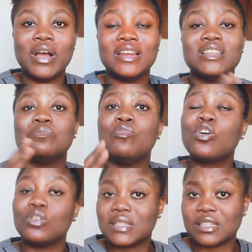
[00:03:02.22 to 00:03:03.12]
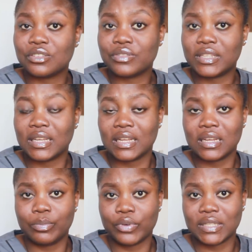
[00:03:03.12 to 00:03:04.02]
is more concentrated at
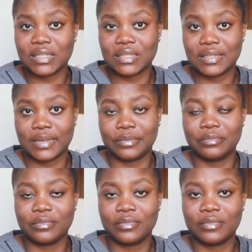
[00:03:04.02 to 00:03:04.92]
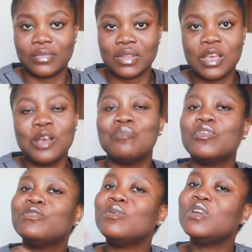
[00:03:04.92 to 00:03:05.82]
that point in time.
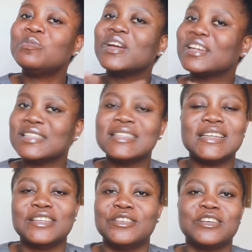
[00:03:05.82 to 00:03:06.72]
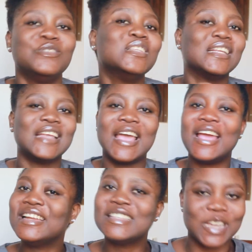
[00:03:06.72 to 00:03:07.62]
But for blood pregnancy test, you can do it at
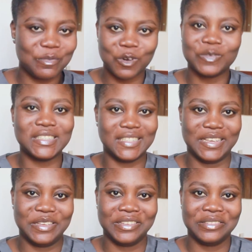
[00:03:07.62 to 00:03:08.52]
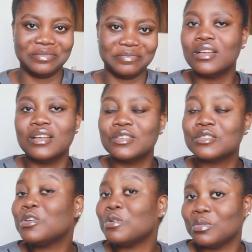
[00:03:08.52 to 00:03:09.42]
any time of the day.
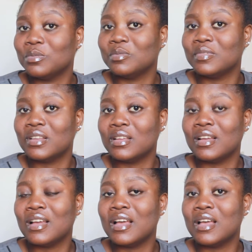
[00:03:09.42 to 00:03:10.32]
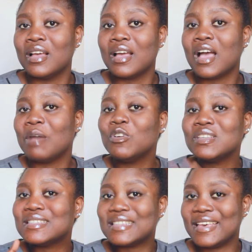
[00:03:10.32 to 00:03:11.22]
So, I'm not
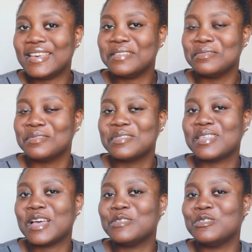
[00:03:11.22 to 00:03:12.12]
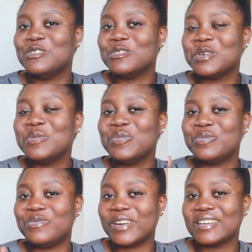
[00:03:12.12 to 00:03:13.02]
saying that urine
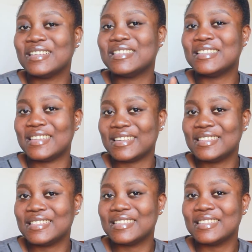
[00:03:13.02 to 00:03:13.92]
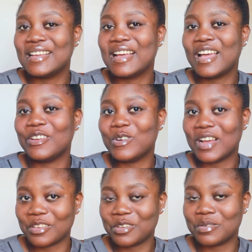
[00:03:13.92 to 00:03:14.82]
pregnancy tests are not
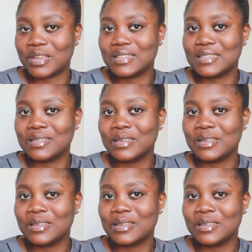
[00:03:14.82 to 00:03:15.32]
accurate,